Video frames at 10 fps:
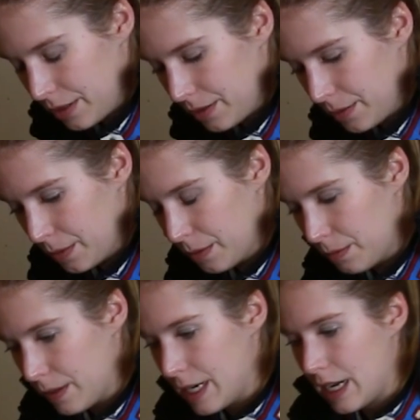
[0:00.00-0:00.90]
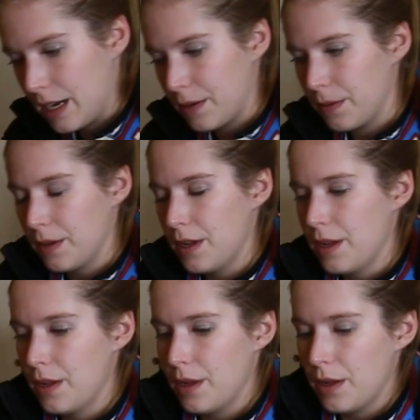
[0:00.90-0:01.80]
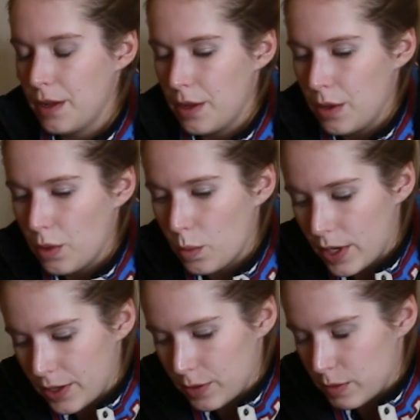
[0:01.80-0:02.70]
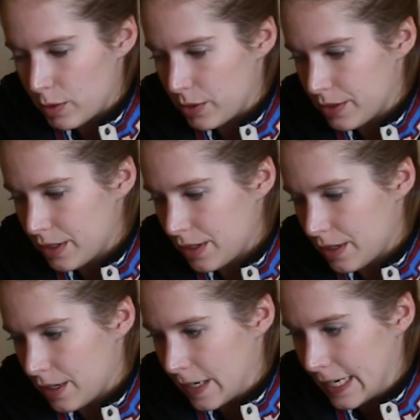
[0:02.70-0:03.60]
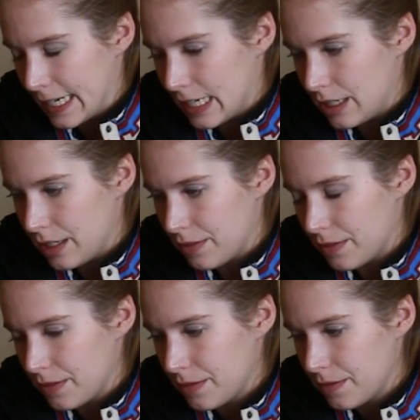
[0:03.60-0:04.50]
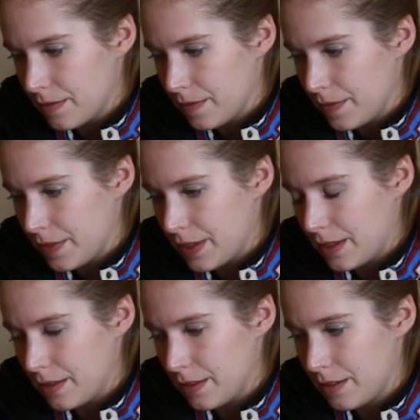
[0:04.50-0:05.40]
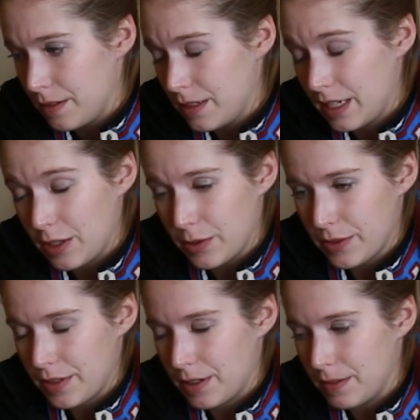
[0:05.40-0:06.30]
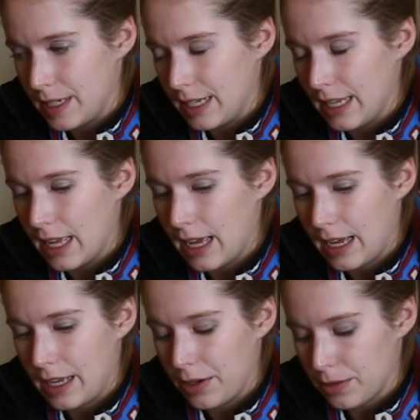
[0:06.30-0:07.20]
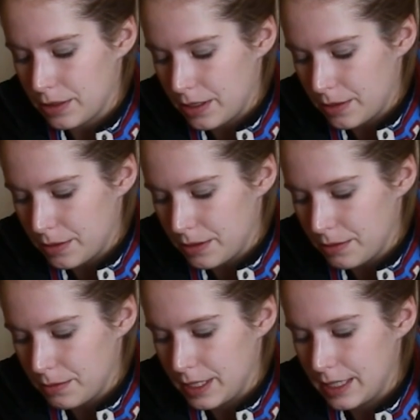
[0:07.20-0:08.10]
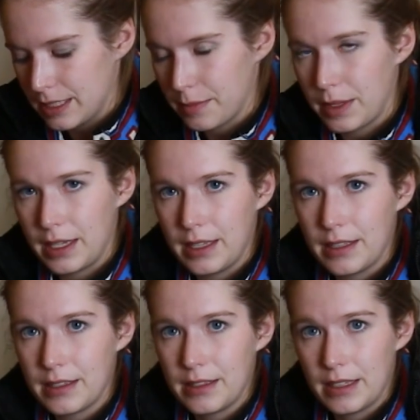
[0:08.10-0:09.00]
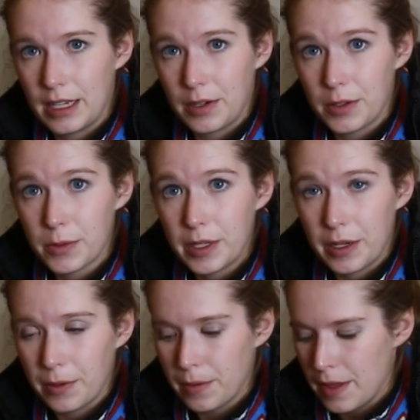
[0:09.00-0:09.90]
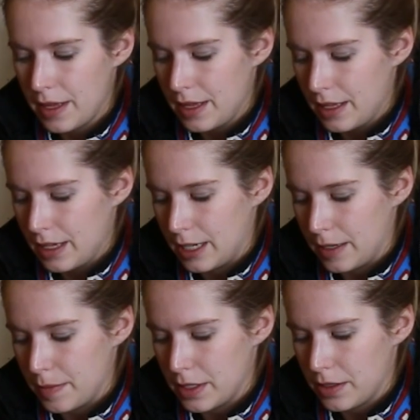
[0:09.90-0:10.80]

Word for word: to read out where those motors are and if signals are reading high or low, we need something like an Arduino. Um,